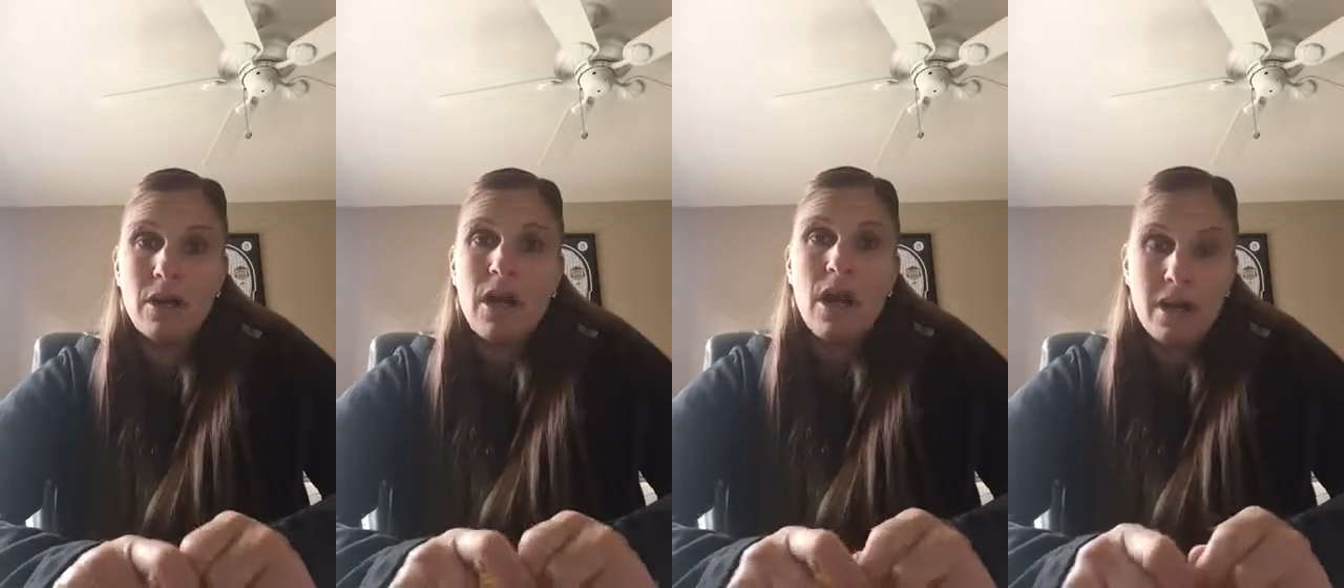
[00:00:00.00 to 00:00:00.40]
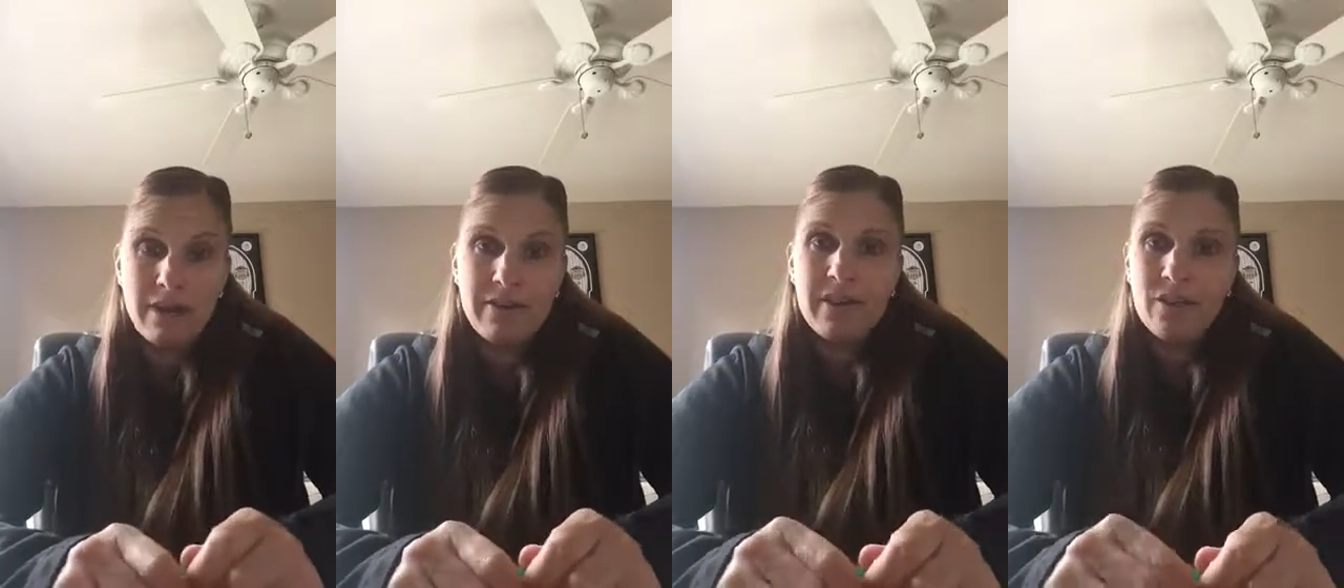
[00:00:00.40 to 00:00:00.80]

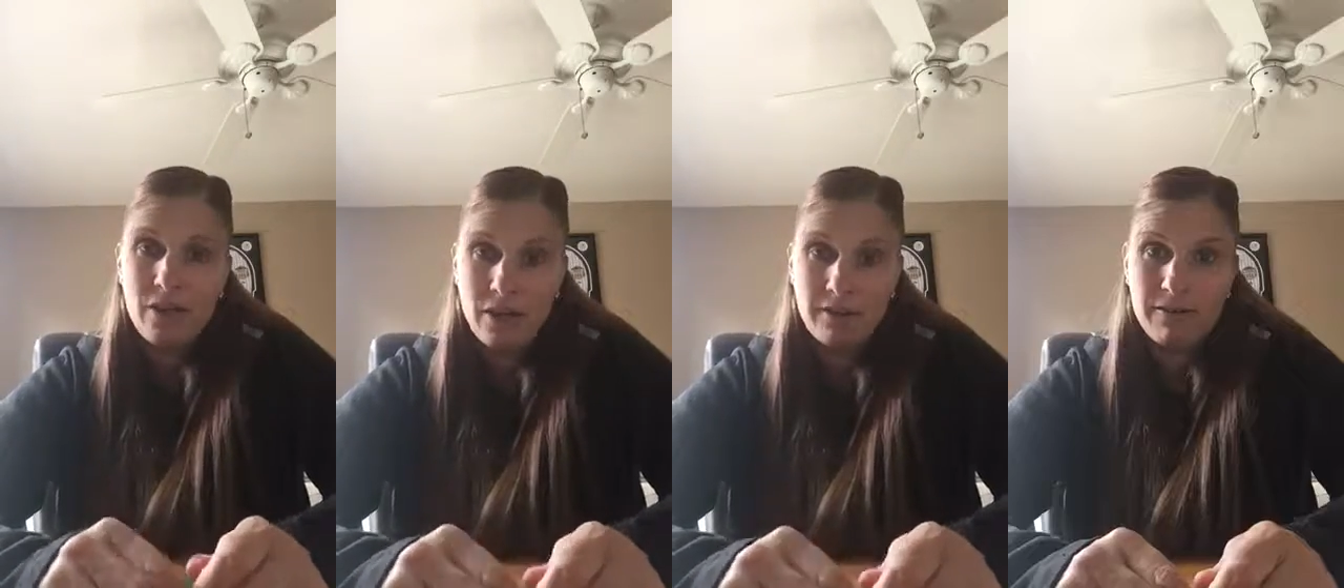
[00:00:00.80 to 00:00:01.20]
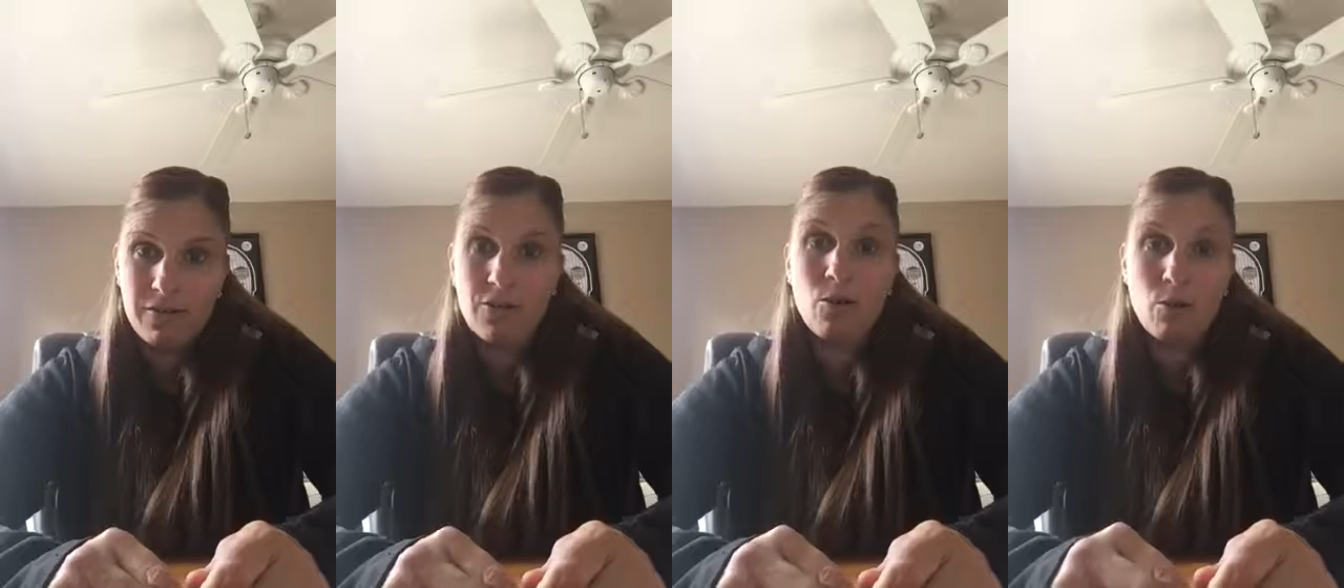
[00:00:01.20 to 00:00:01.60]
hiring her for
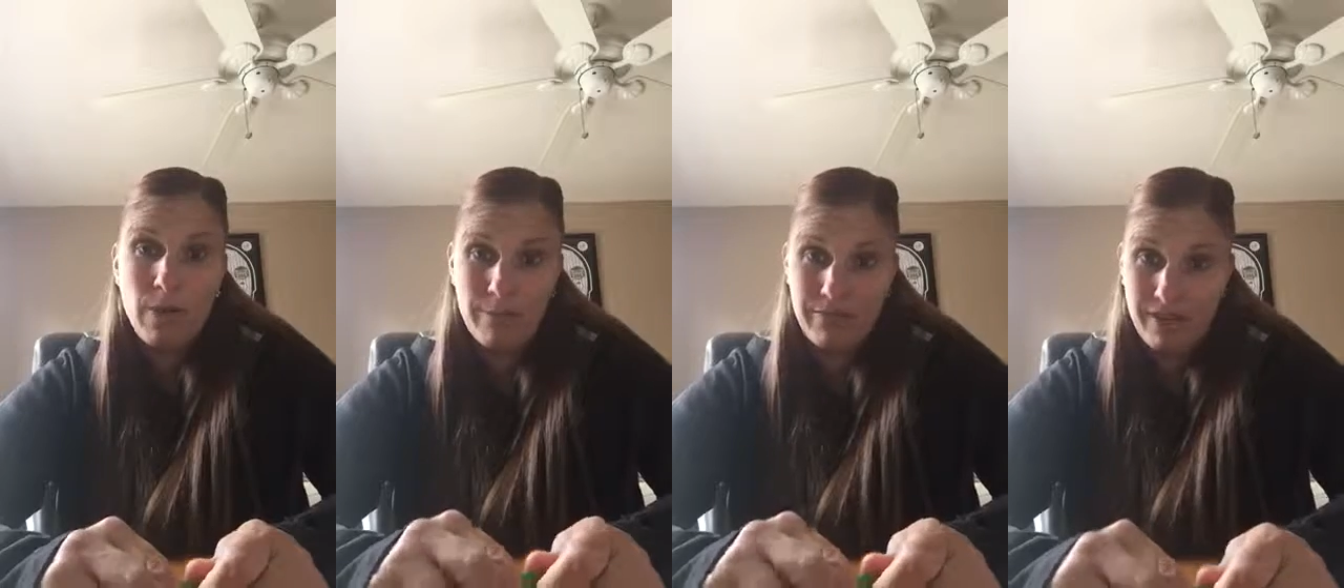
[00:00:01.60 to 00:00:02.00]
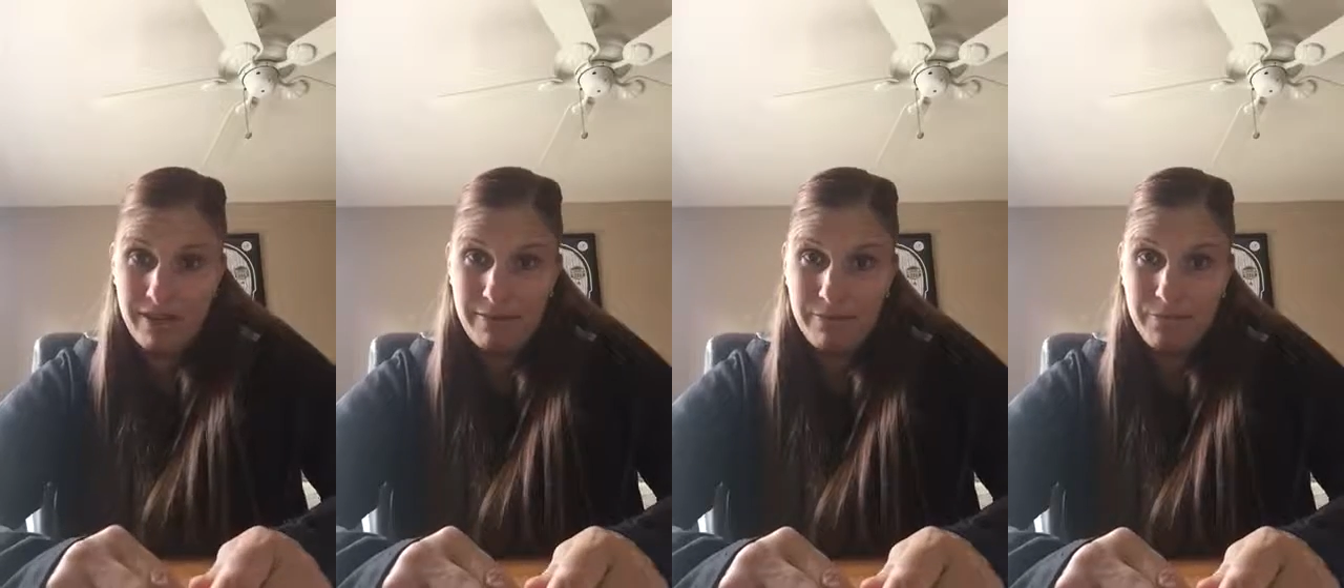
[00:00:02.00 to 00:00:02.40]
your website,